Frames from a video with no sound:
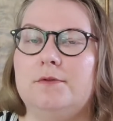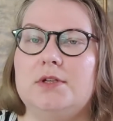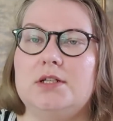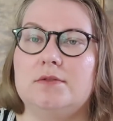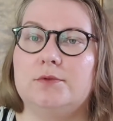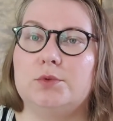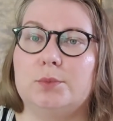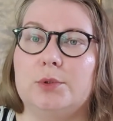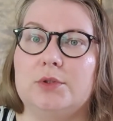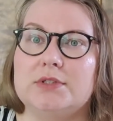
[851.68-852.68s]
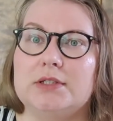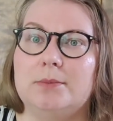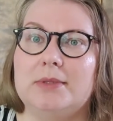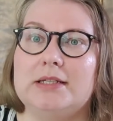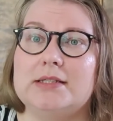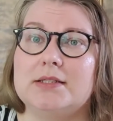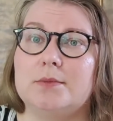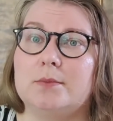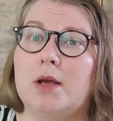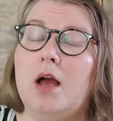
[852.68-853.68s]
Finnish football team, is
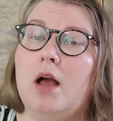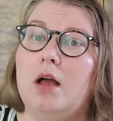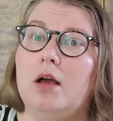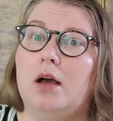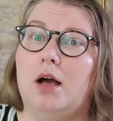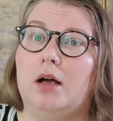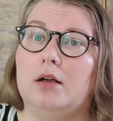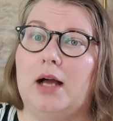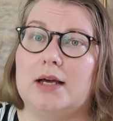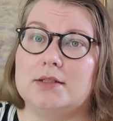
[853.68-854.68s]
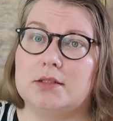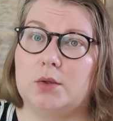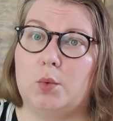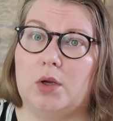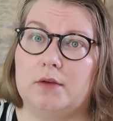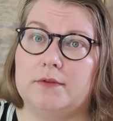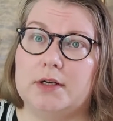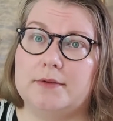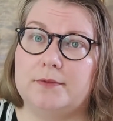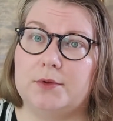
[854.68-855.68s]
has
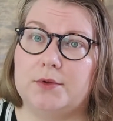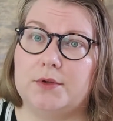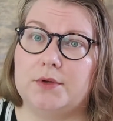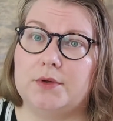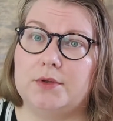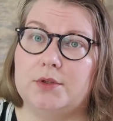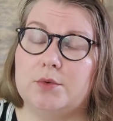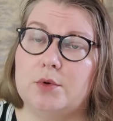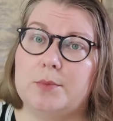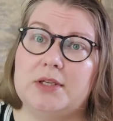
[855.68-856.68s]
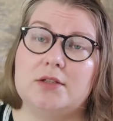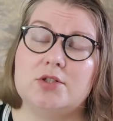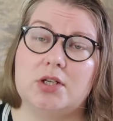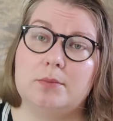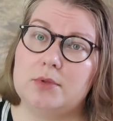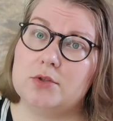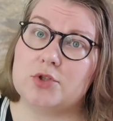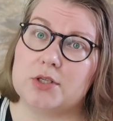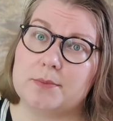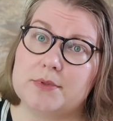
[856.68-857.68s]
qualified for the European
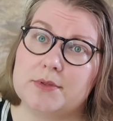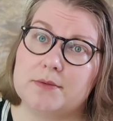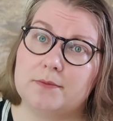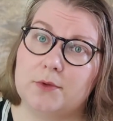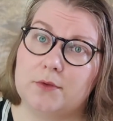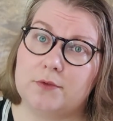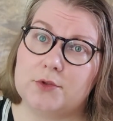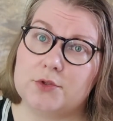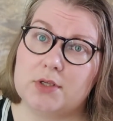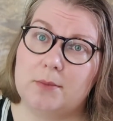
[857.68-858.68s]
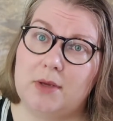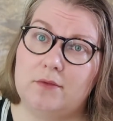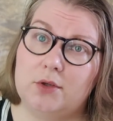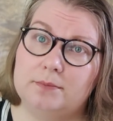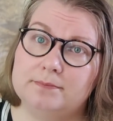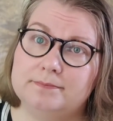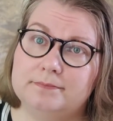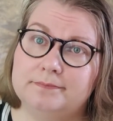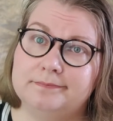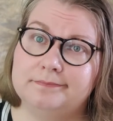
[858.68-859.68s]
Championships for the first time ever.
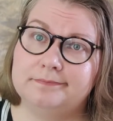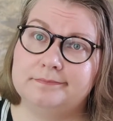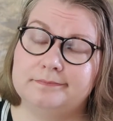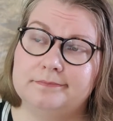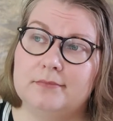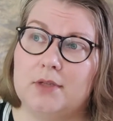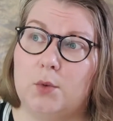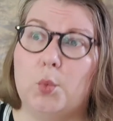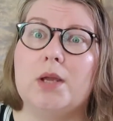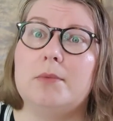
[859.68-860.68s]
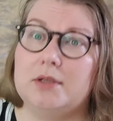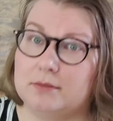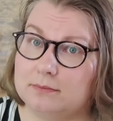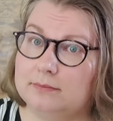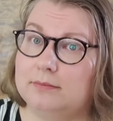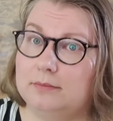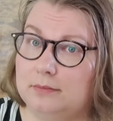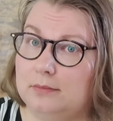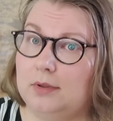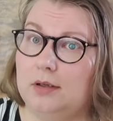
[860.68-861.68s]
Women,
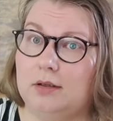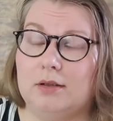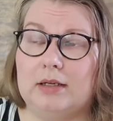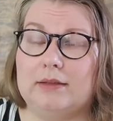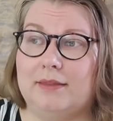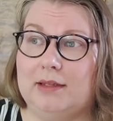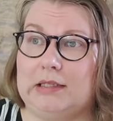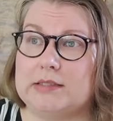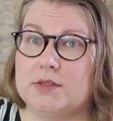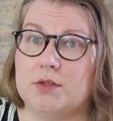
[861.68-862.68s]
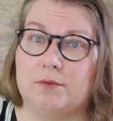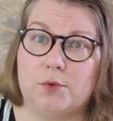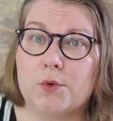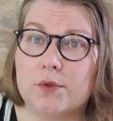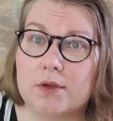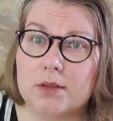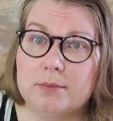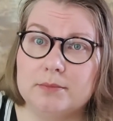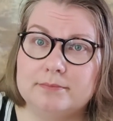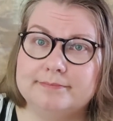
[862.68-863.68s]
I think it's the 4th
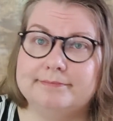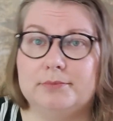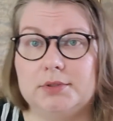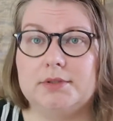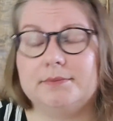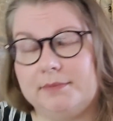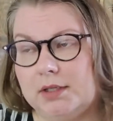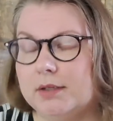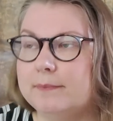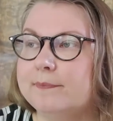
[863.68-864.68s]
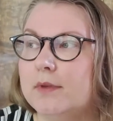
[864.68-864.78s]
time, but yeah.